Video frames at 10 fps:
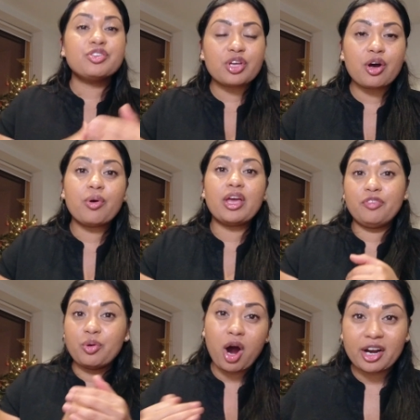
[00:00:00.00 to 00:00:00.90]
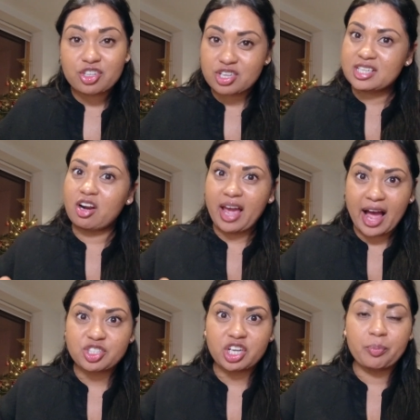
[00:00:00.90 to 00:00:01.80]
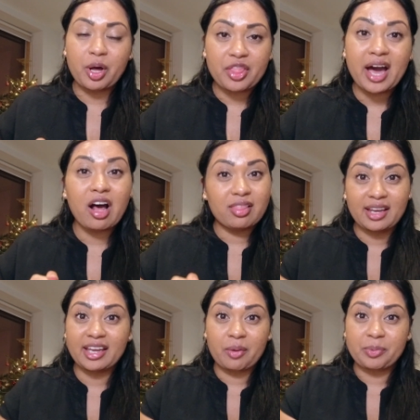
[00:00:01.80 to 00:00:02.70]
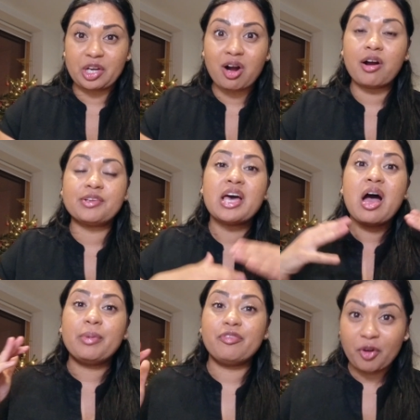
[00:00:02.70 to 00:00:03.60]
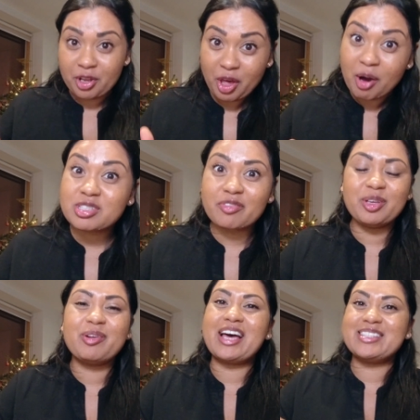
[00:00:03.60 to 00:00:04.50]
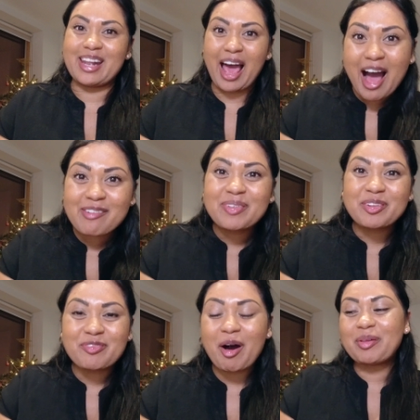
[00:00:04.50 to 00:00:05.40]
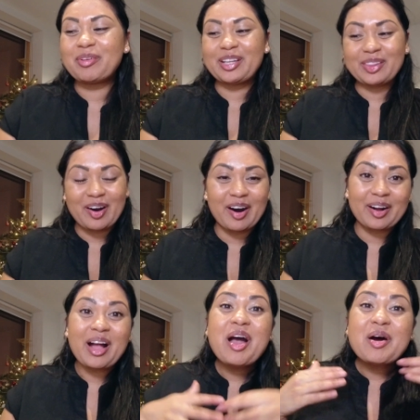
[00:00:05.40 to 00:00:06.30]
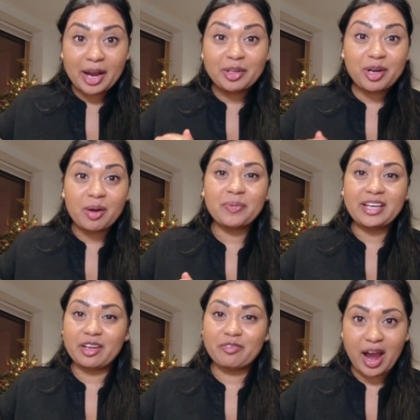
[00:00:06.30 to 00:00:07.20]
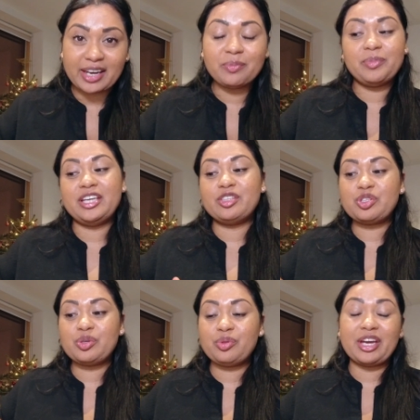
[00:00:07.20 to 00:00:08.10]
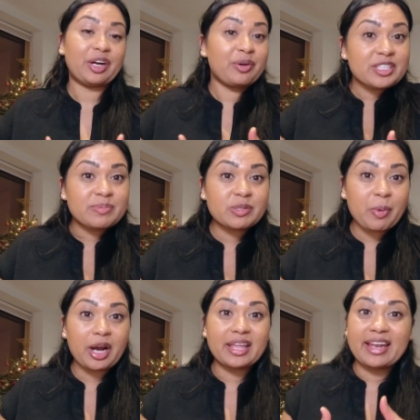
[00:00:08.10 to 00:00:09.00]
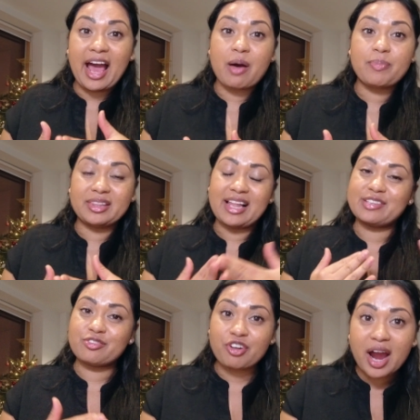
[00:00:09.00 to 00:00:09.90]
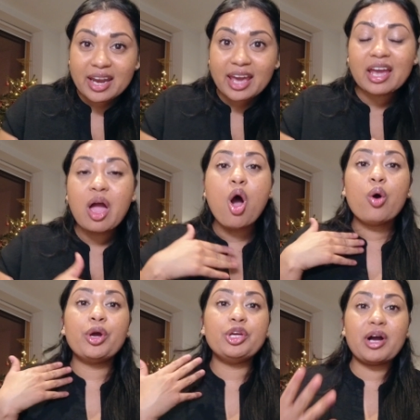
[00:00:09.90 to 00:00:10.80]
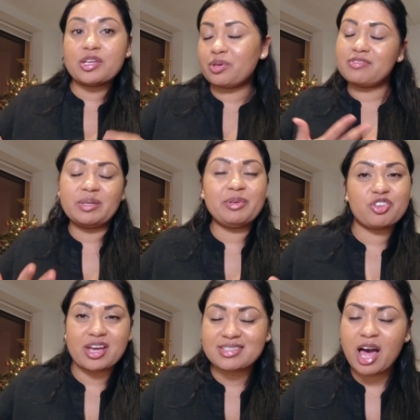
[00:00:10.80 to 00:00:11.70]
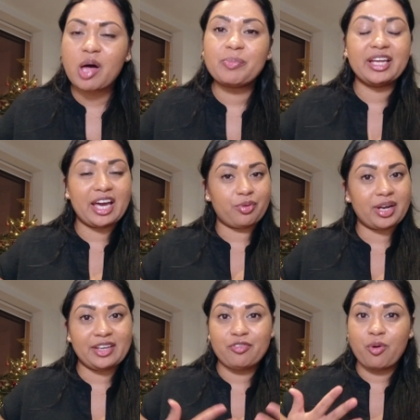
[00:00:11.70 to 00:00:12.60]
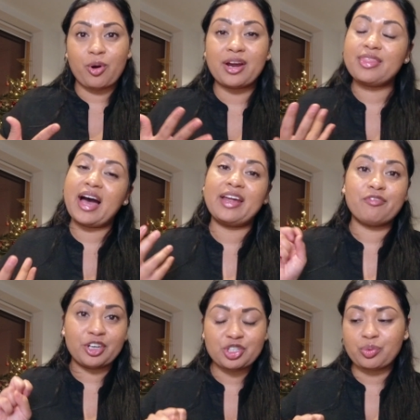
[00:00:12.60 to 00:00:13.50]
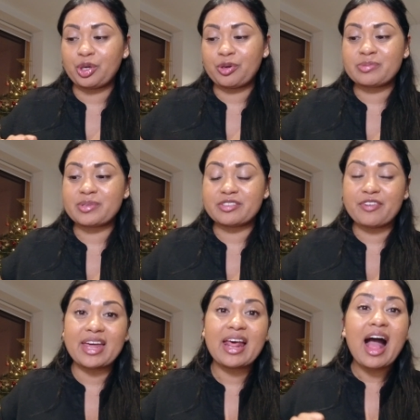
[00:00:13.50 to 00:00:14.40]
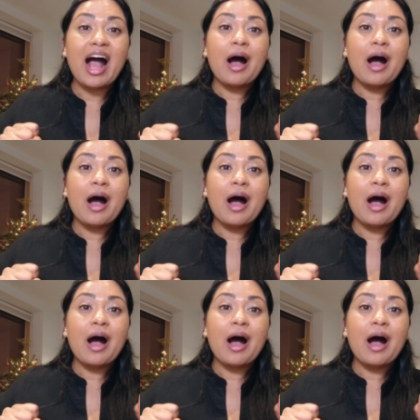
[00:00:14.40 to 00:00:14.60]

So if you are interested on catching up on that, I'll link it up in the cards. But for those of you guys that have been following along, my new company invited me to their Christmas party that happened last Friday, where you guys would have seen me dress up and get ready for that virtual Christmas event.